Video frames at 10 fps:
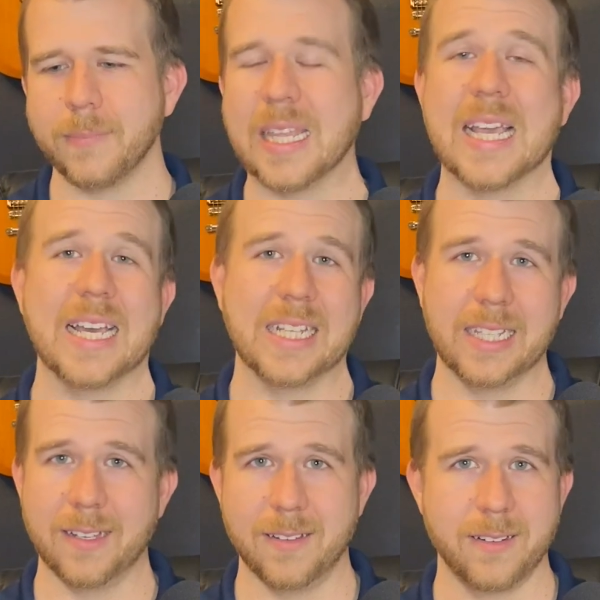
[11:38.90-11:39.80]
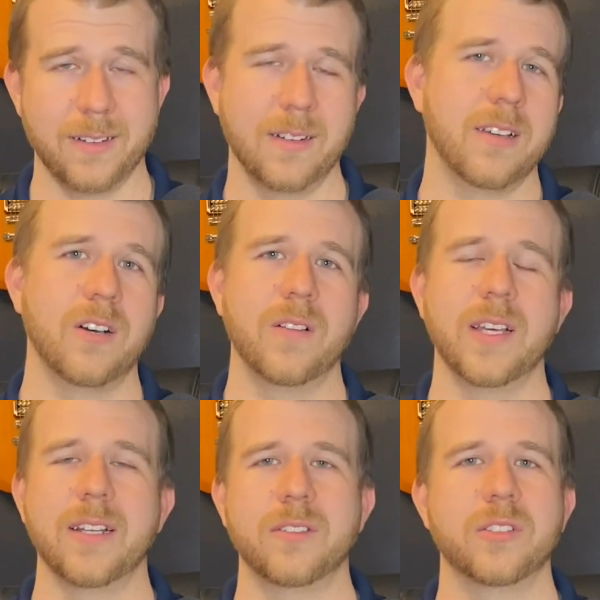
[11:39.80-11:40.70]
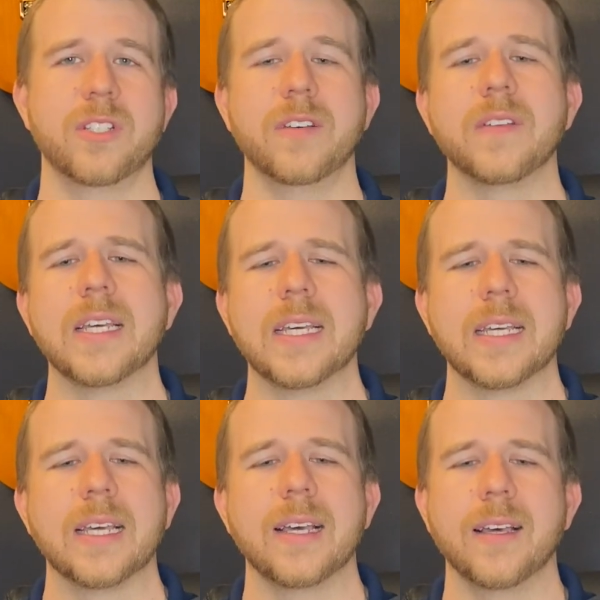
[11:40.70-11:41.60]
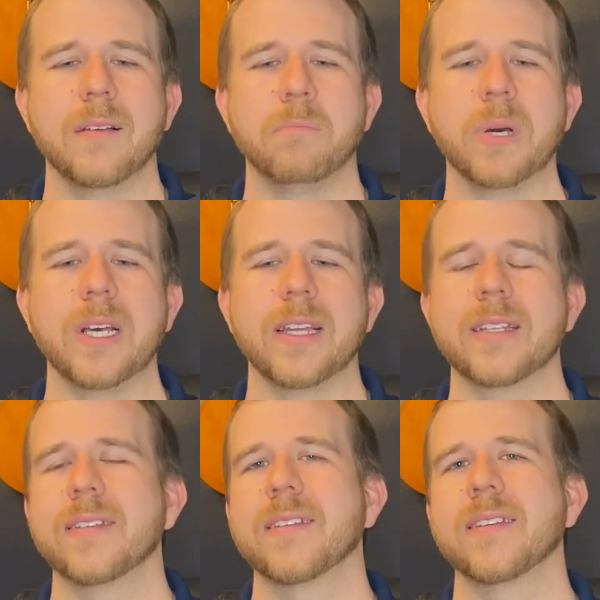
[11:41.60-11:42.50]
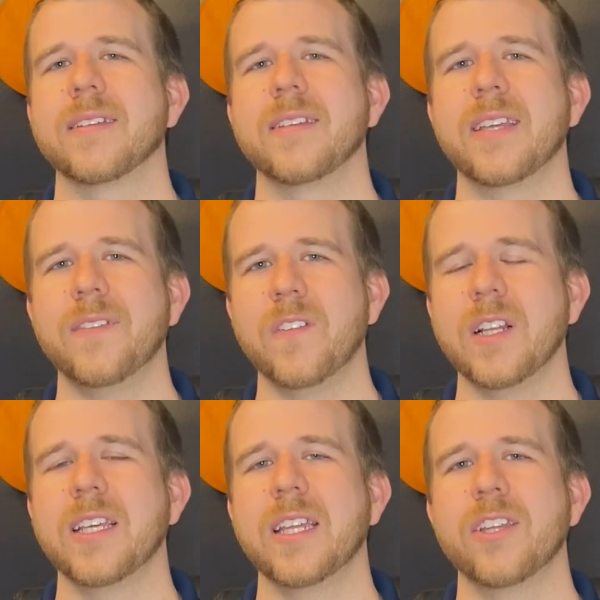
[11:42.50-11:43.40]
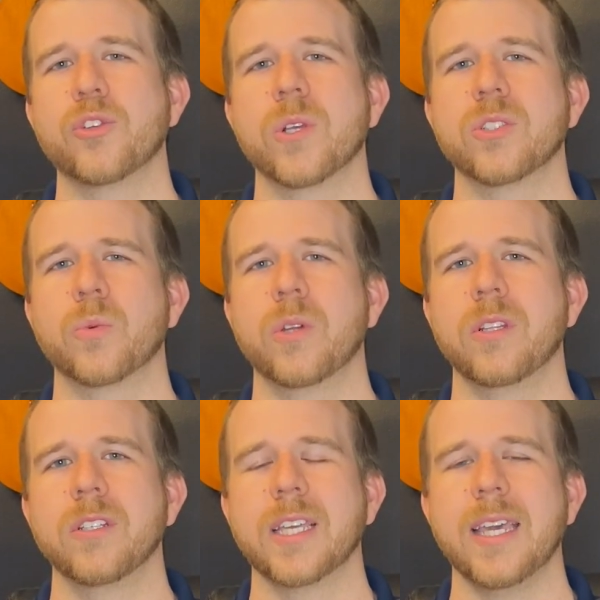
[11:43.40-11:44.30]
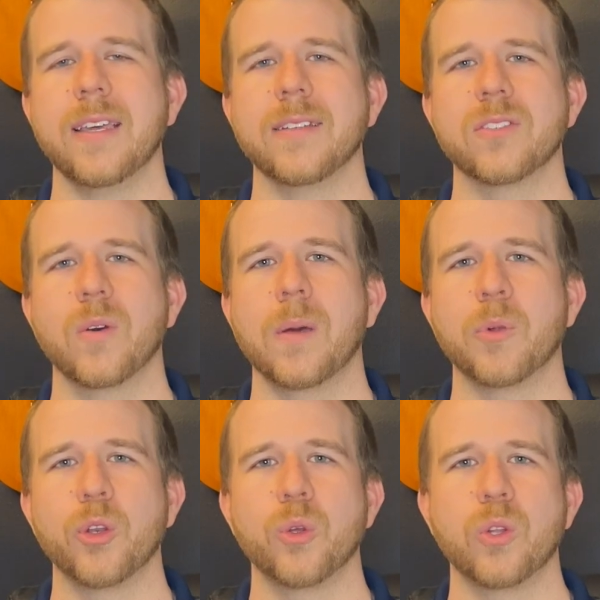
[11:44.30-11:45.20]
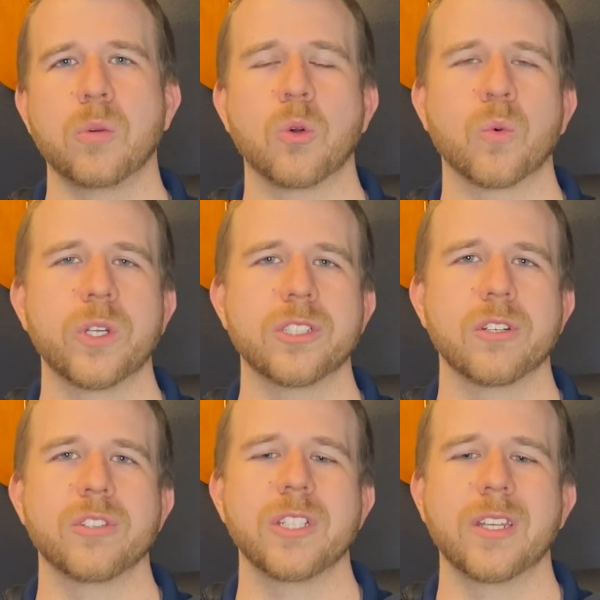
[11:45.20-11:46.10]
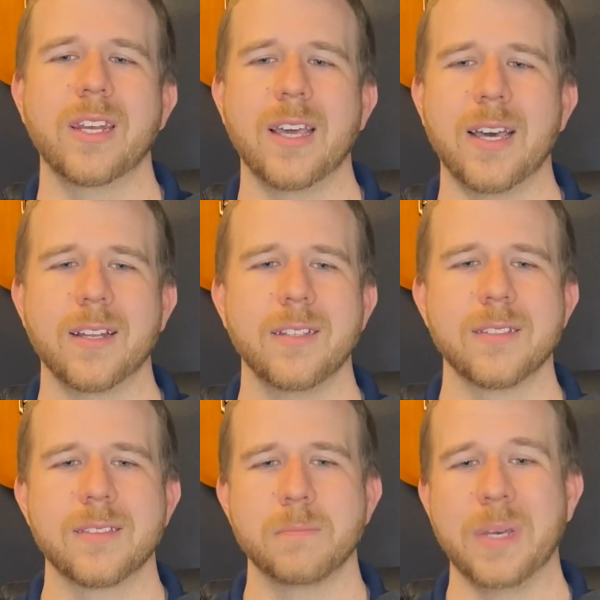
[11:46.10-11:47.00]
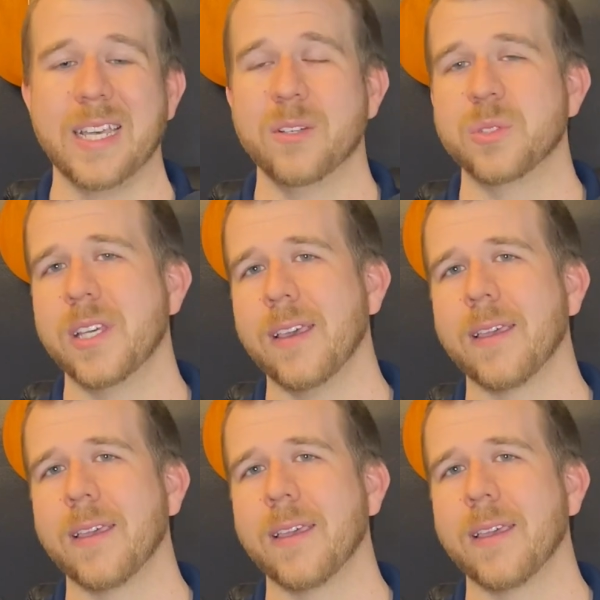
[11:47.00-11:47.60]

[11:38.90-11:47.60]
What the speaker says: Hyliion and all that other stuff. But definitely an interesting one to look at. So I'm going to do a little more research into Nautilus Biotech.